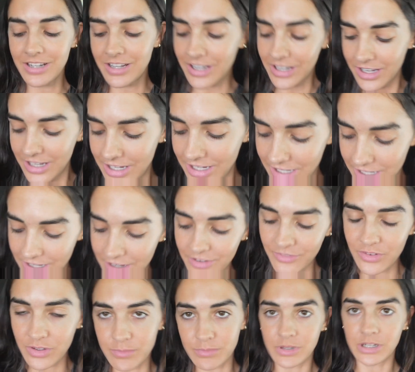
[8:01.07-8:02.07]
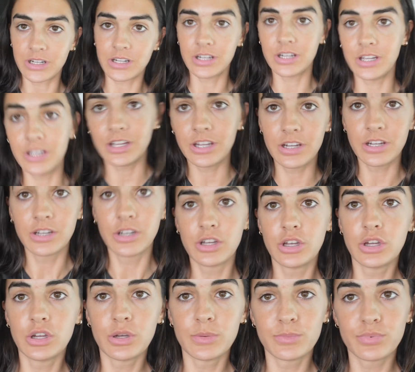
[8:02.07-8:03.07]
I have my
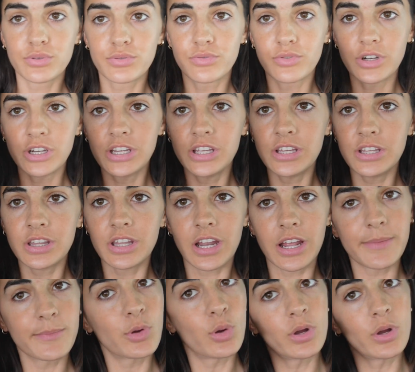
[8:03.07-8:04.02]
pre that I'm